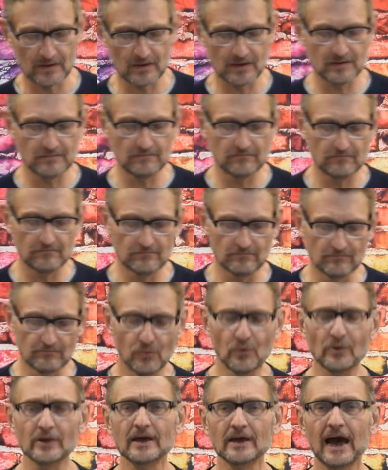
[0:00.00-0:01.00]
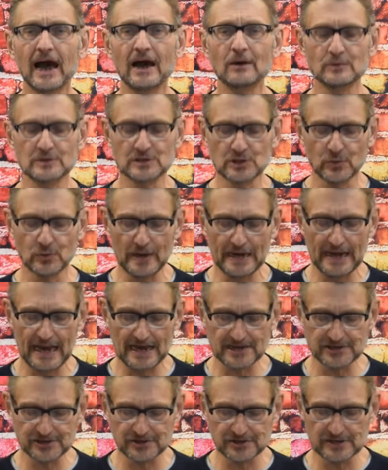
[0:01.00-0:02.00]
And Mordecai was Queen
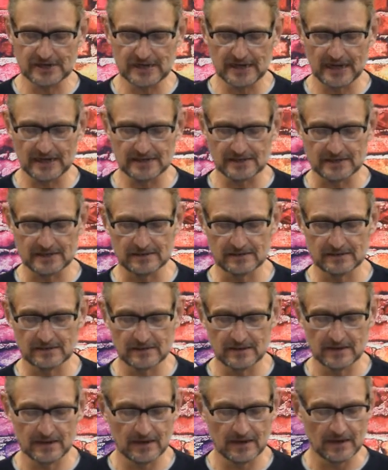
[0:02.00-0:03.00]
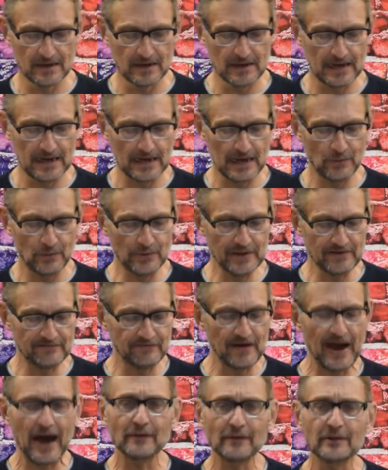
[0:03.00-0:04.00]
Esther's cousin. And when he
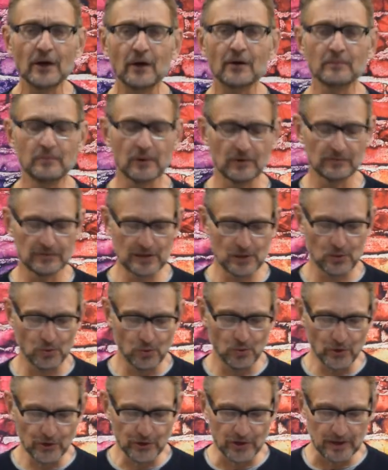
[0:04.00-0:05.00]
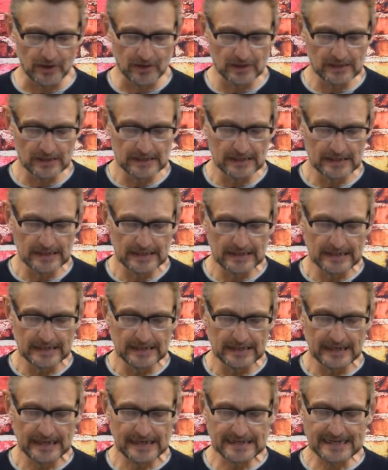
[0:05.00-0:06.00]
found out about the order
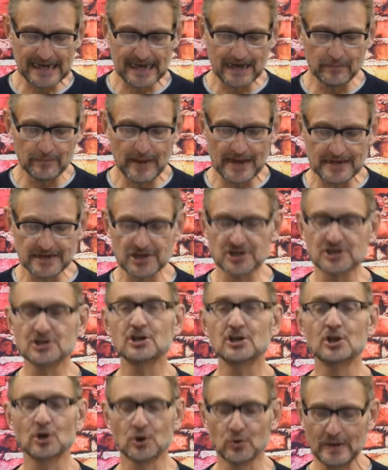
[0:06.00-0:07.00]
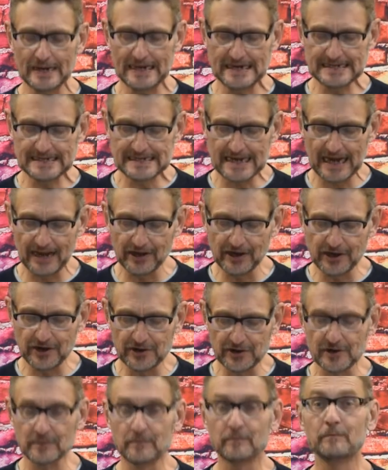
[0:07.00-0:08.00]
he sent a message to the queen telling
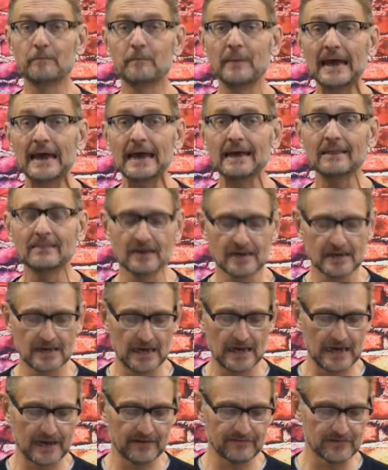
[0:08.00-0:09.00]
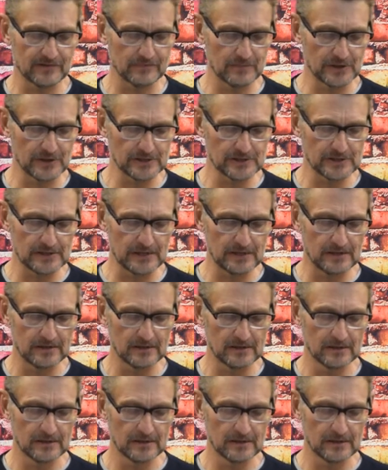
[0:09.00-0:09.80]
her to beg the king for mercy.